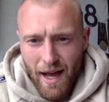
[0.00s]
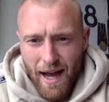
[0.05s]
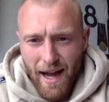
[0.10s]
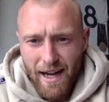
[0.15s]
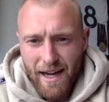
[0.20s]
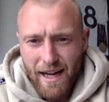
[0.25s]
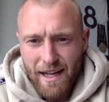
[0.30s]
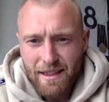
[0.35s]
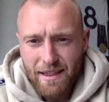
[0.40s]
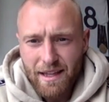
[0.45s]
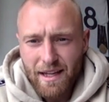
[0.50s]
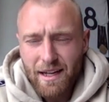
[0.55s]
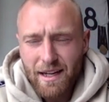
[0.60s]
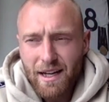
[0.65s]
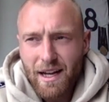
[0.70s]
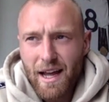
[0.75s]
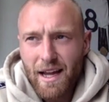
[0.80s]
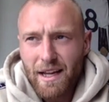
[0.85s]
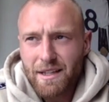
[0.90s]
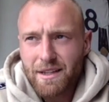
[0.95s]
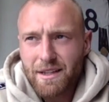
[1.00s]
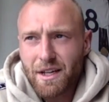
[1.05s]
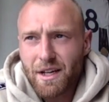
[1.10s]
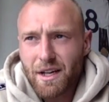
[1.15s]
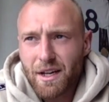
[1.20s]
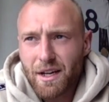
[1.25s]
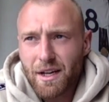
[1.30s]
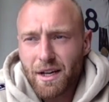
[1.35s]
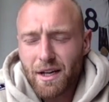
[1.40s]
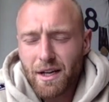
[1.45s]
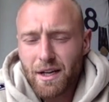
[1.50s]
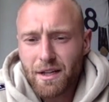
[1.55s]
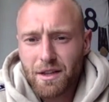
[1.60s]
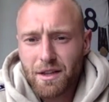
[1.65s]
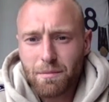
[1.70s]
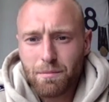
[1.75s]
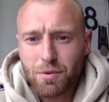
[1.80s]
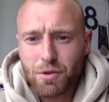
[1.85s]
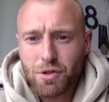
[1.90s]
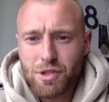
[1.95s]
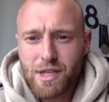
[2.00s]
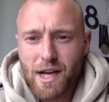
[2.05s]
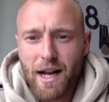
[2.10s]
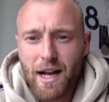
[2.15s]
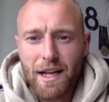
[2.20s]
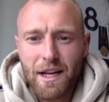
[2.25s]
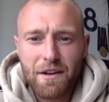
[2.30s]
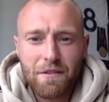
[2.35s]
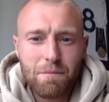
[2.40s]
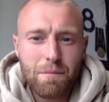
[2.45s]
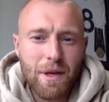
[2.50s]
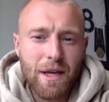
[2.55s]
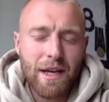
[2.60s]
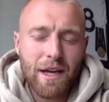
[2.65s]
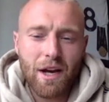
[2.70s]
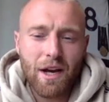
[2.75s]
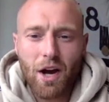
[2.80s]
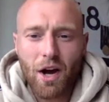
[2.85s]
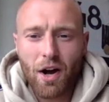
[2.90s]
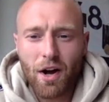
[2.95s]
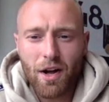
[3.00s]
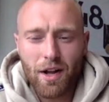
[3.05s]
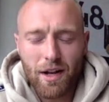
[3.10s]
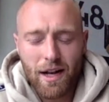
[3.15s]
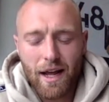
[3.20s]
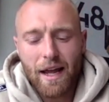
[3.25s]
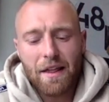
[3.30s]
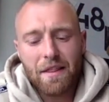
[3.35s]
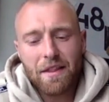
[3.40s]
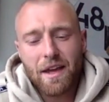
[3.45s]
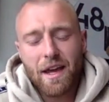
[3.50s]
And I think like the brutality of being cut, like at